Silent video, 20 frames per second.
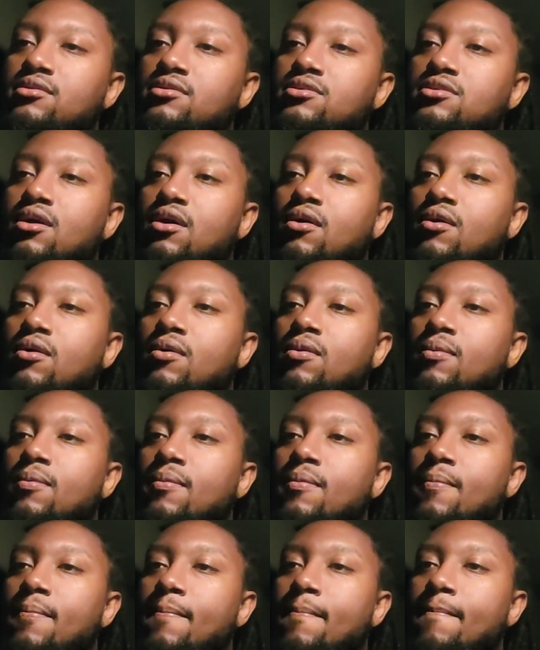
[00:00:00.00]
So
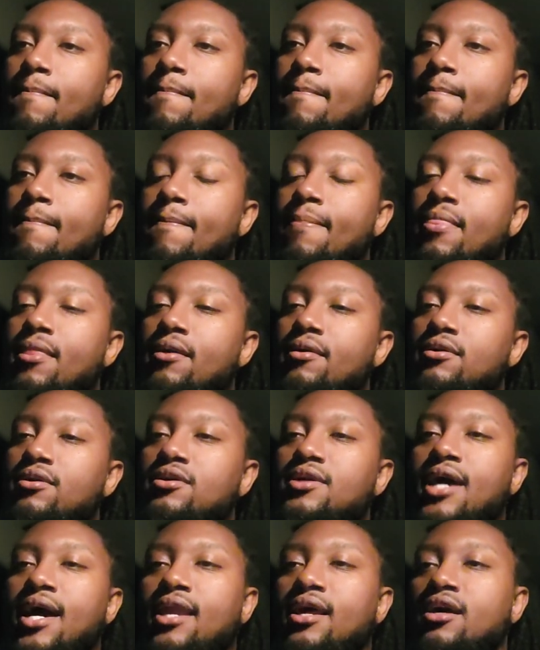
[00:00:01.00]

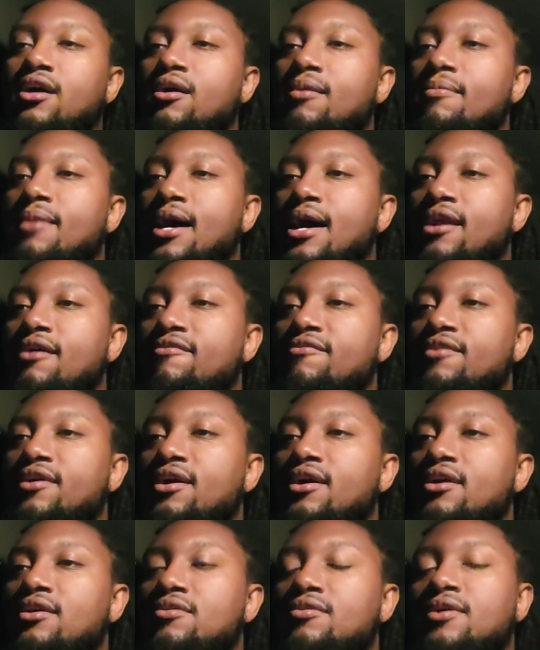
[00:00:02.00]
you got to come out of
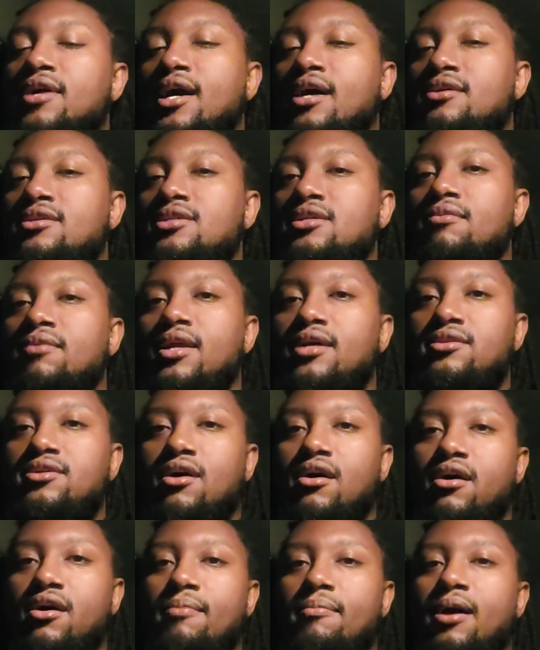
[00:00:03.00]
it, and you kind of see what they're
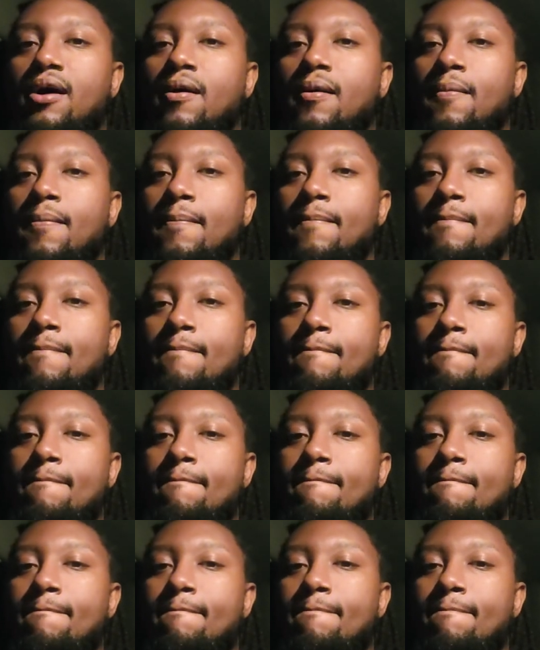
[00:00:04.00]
talking about.
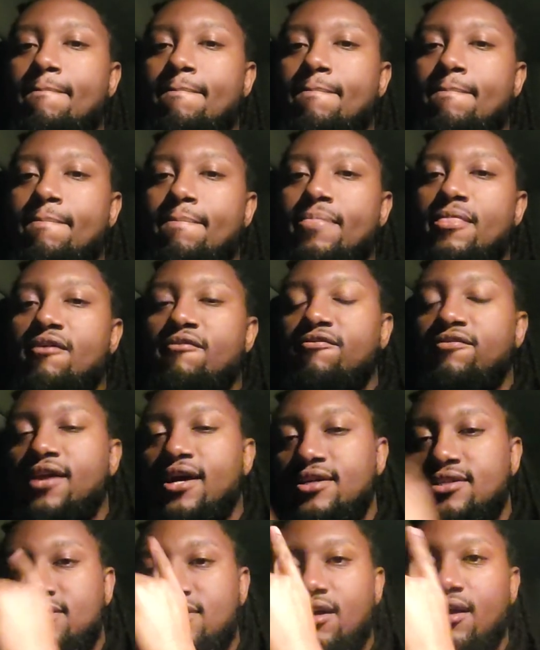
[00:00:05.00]

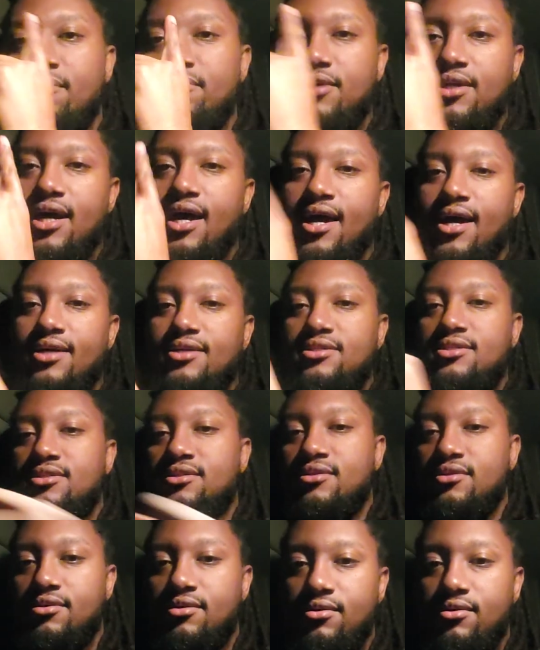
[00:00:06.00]
Flex up, guys.